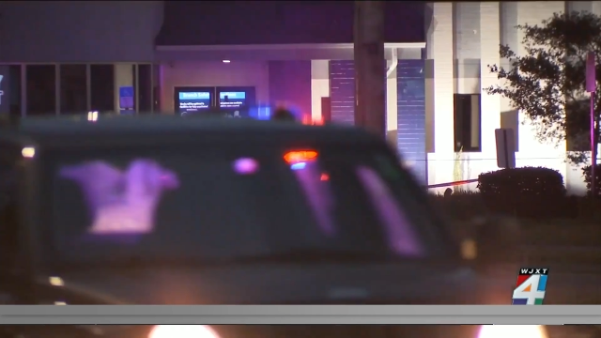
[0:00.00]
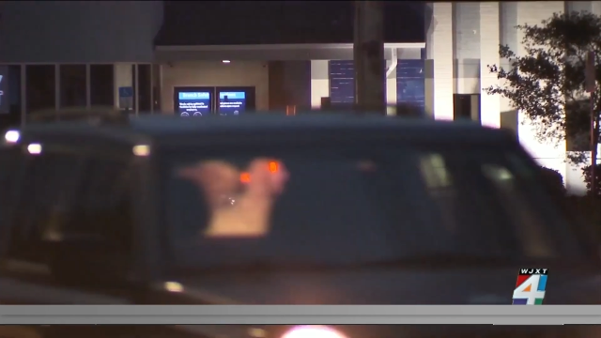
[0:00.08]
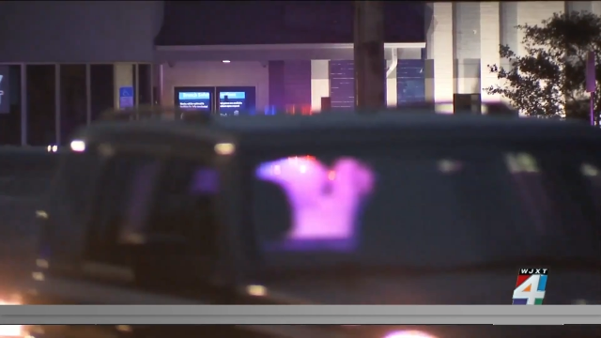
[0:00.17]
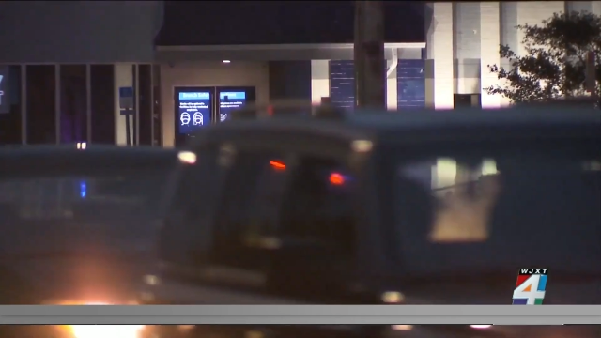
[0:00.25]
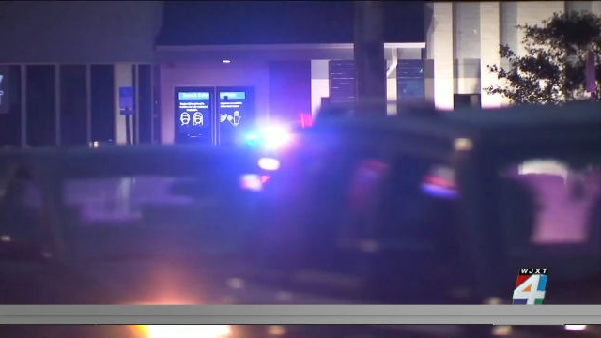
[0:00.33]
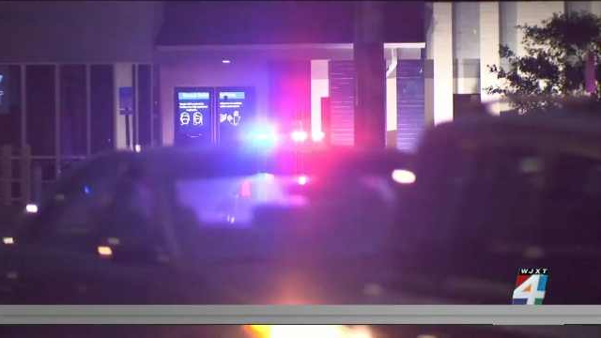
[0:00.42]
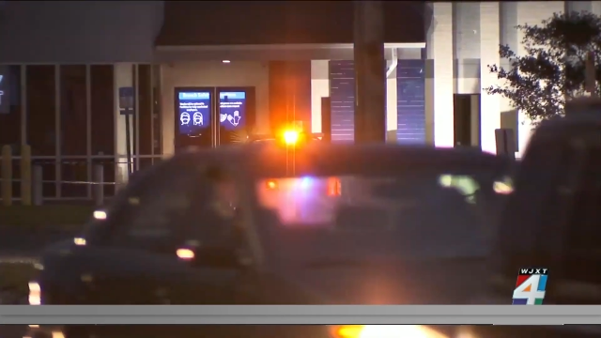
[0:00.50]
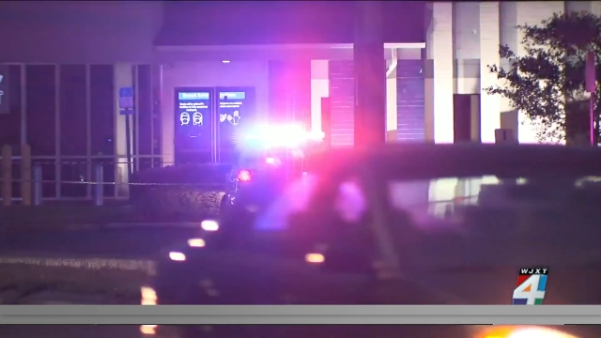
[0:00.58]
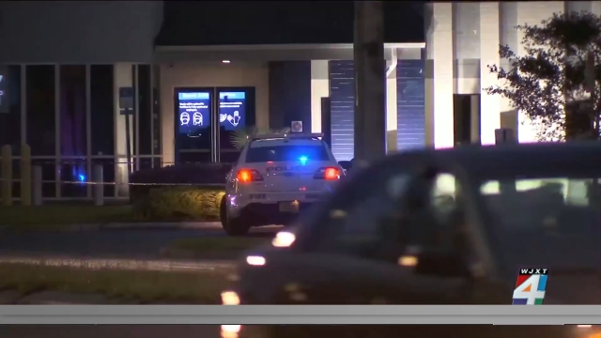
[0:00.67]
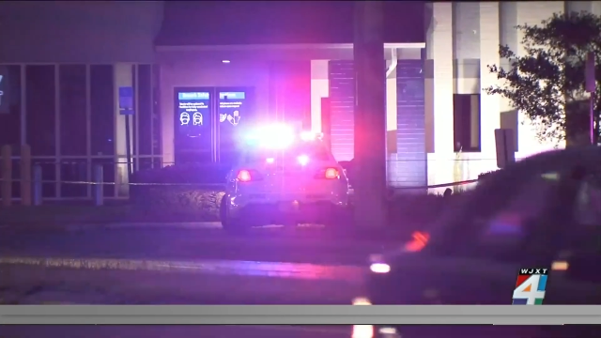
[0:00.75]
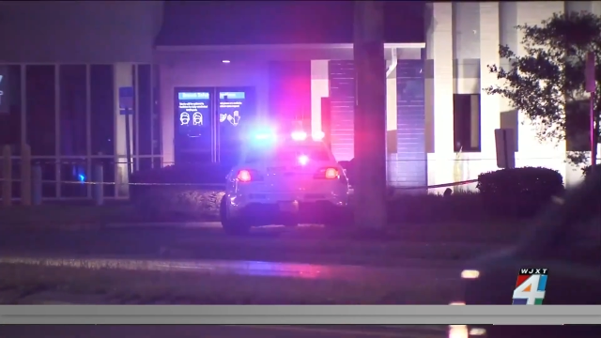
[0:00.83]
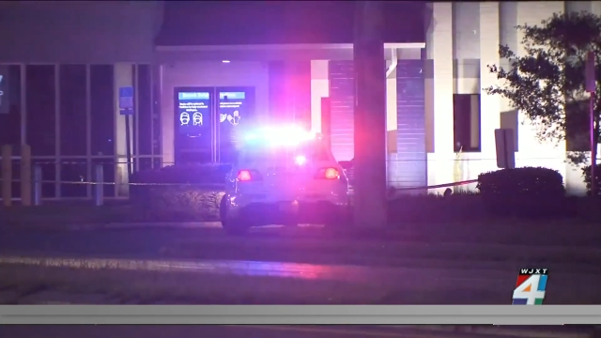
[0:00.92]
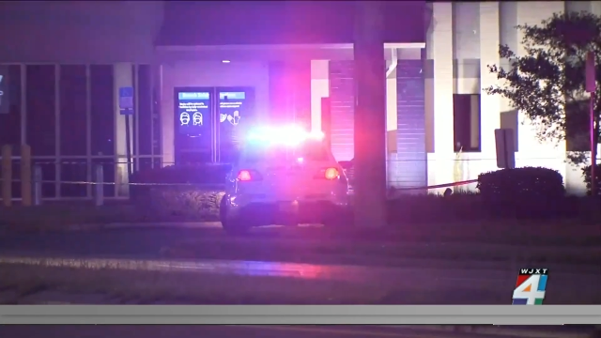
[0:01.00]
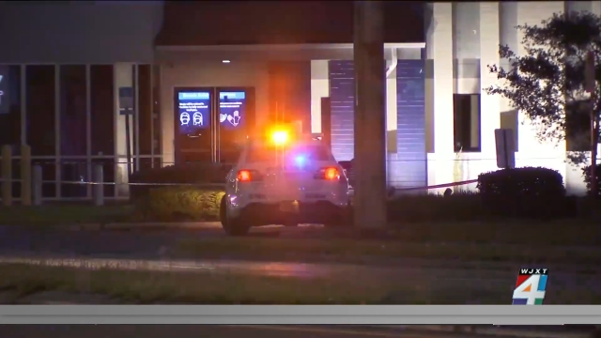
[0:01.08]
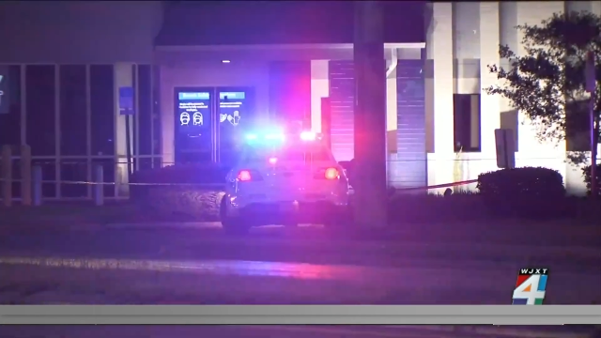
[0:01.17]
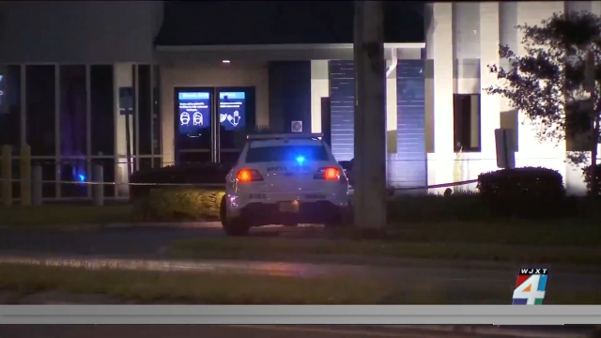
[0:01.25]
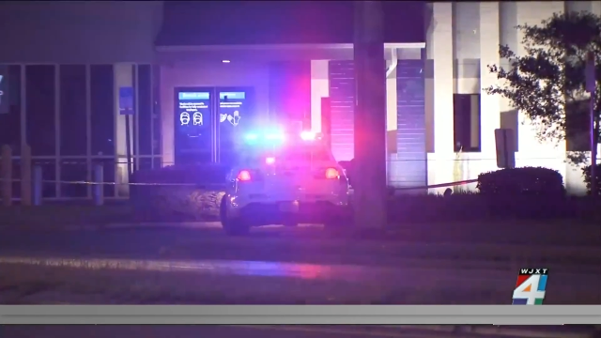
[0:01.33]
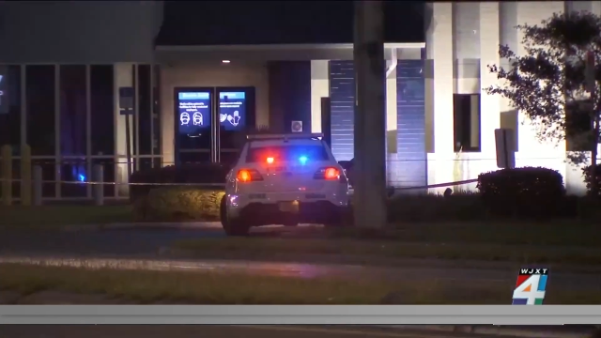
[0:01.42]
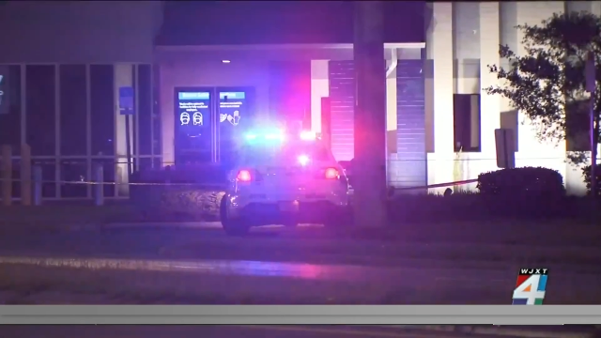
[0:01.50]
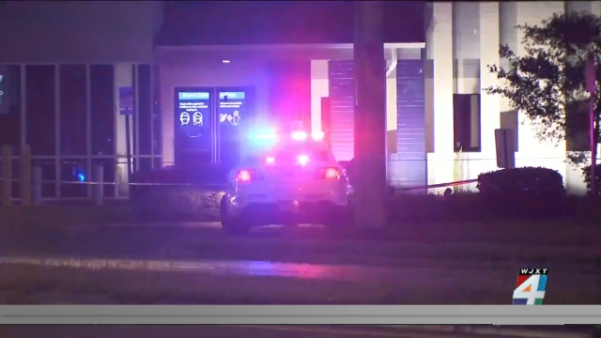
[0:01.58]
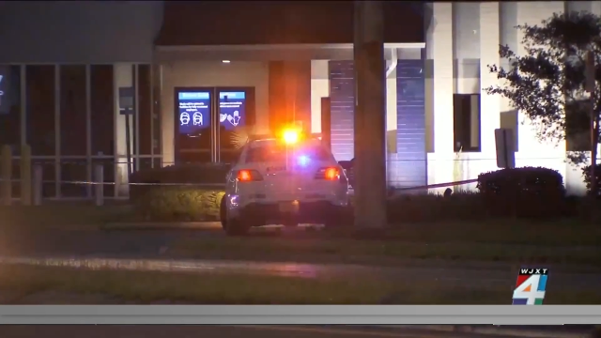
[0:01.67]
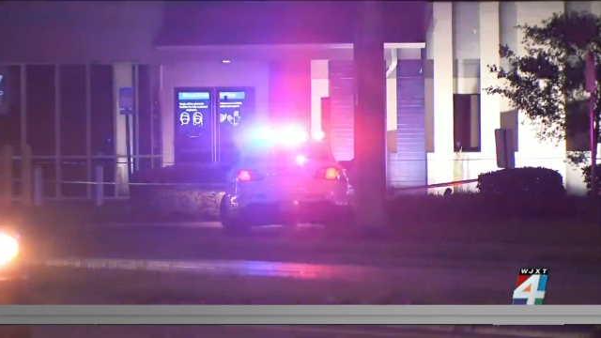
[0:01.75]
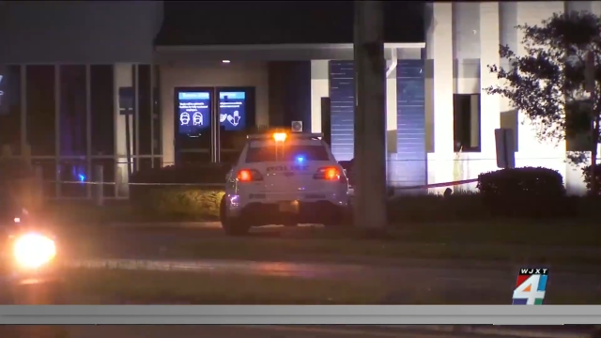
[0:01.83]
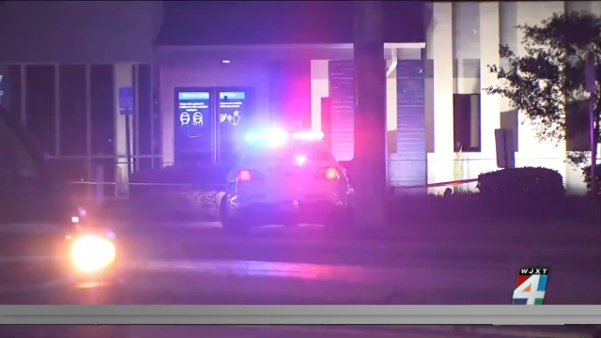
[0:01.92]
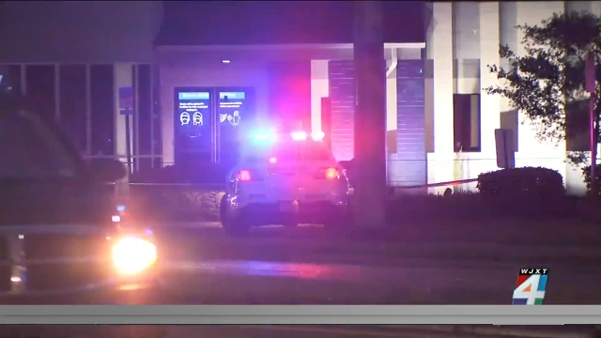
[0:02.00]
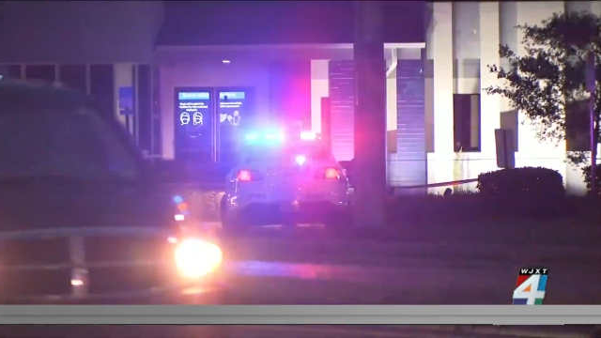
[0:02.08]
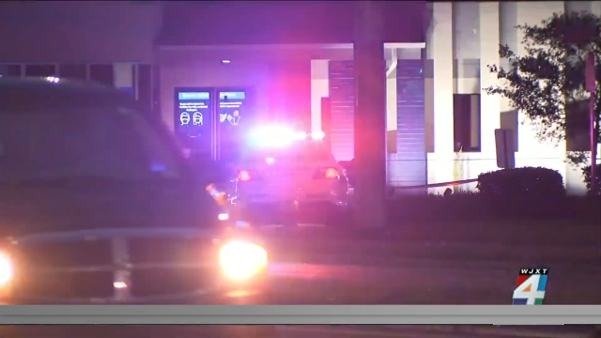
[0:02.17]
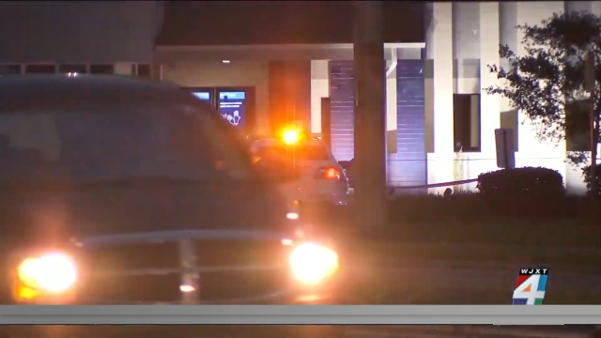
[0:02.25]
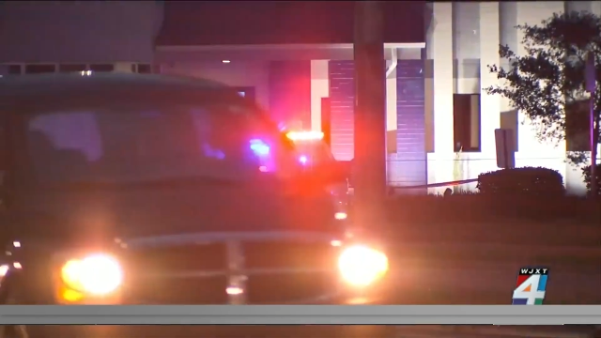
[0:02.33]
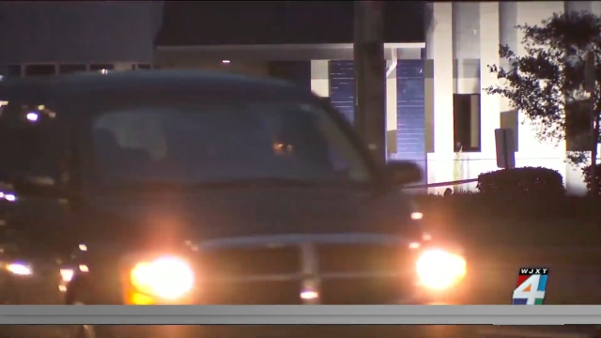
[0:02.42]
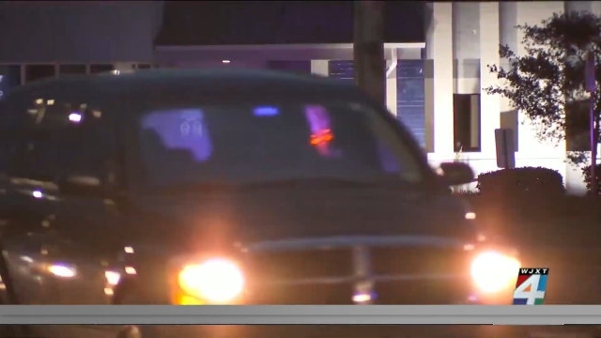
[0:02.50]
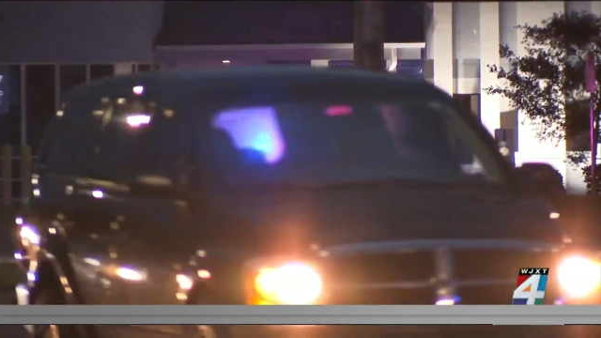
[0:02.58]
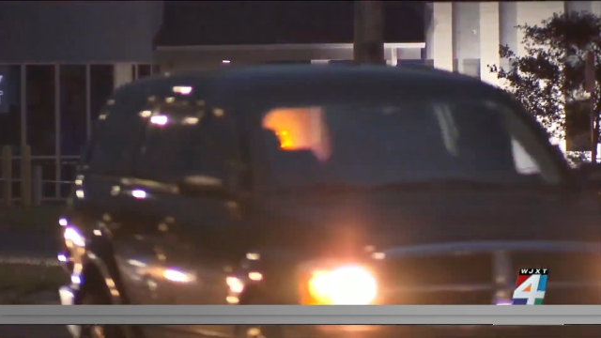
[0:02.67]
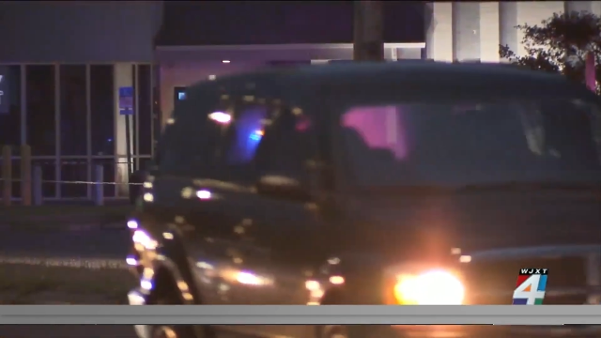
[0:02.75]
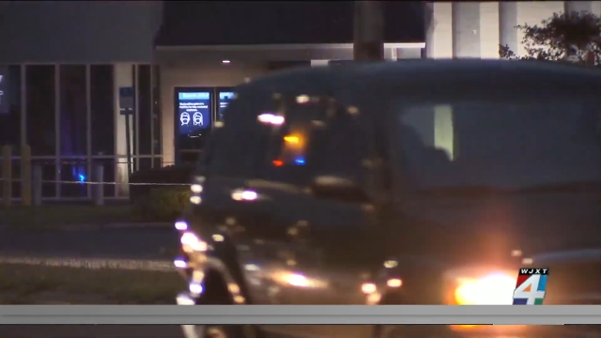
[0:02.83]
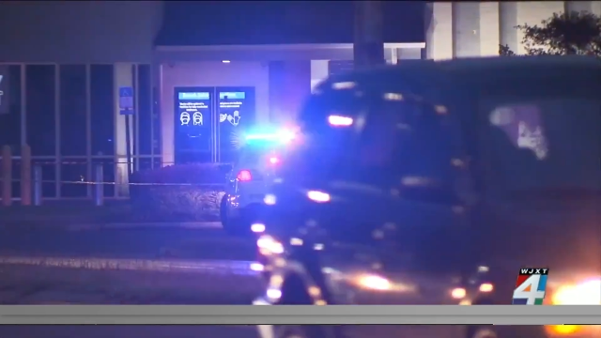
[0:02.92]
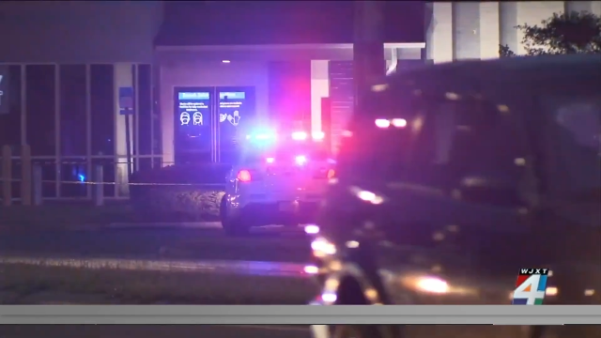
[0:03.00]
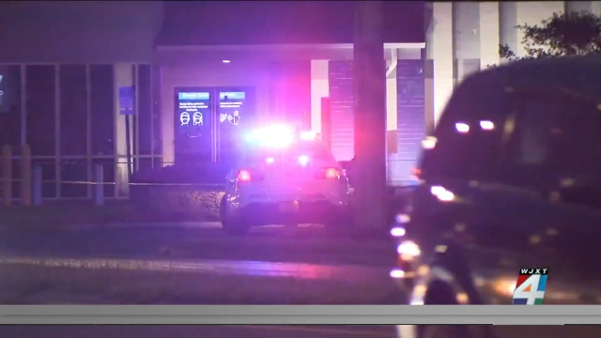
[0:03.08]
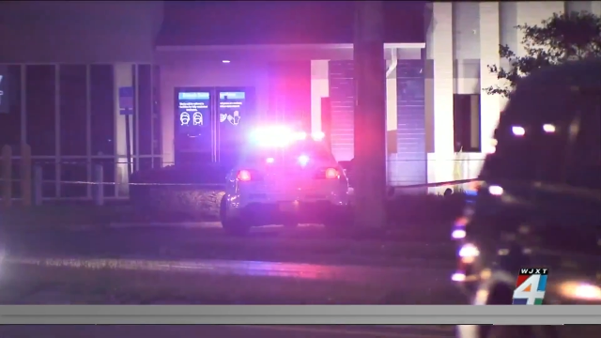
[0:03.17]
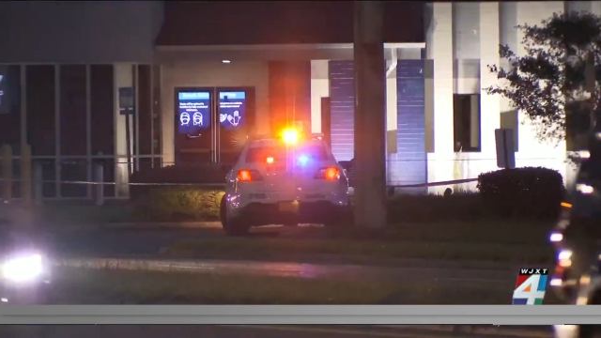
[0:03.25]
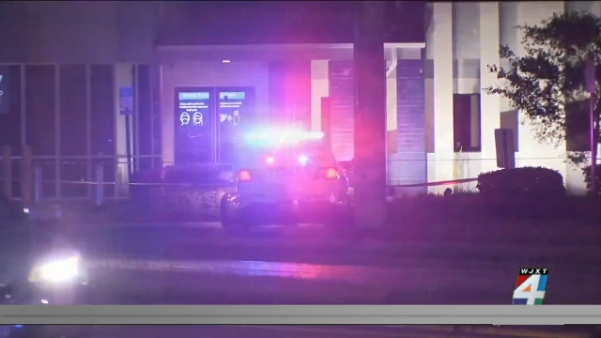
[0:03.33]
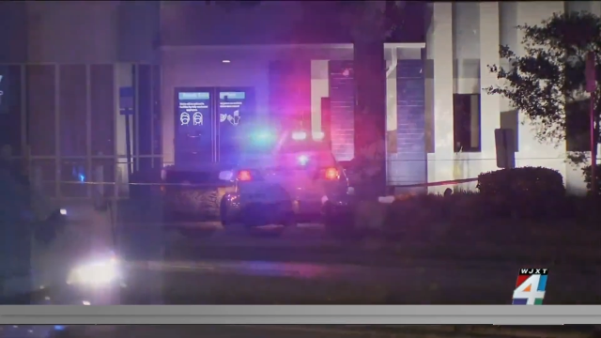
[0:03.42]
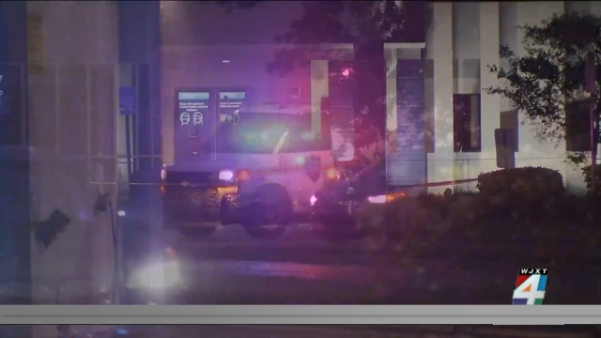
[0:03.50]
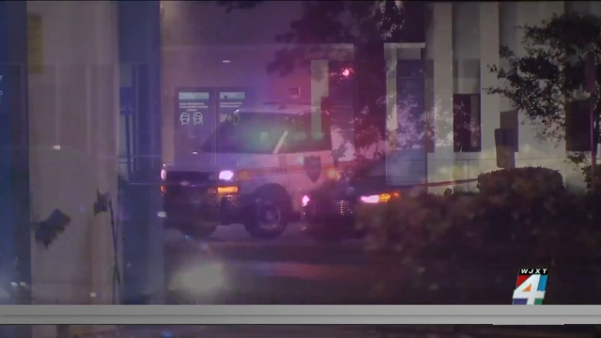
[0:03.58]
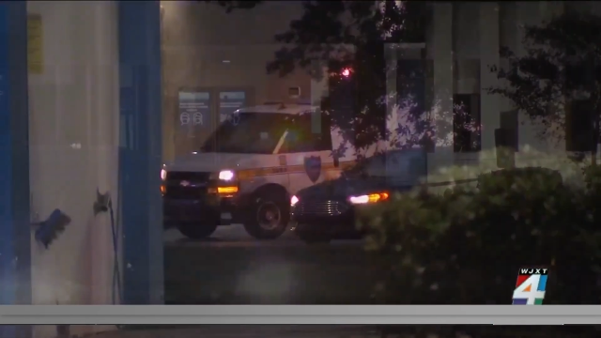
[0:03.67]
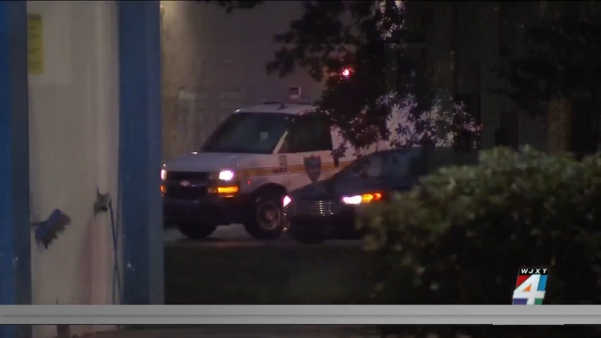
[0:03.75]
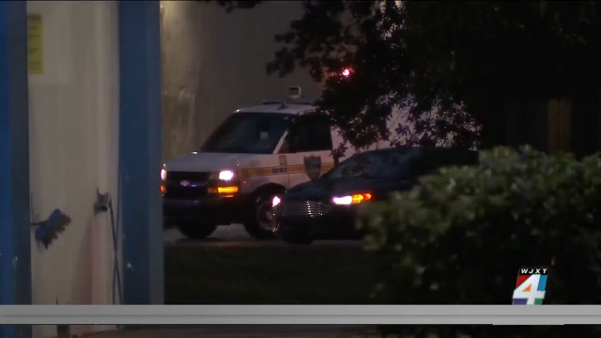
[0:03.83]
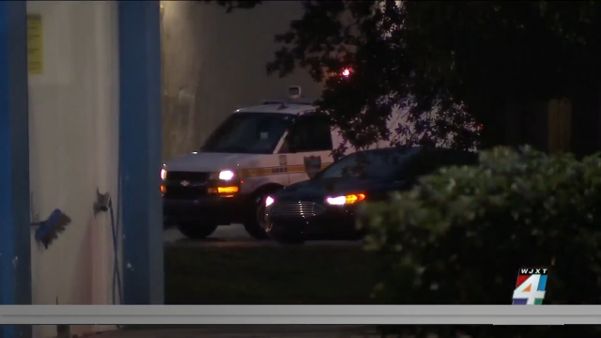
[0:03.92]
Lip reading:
[unreadable: no face in view]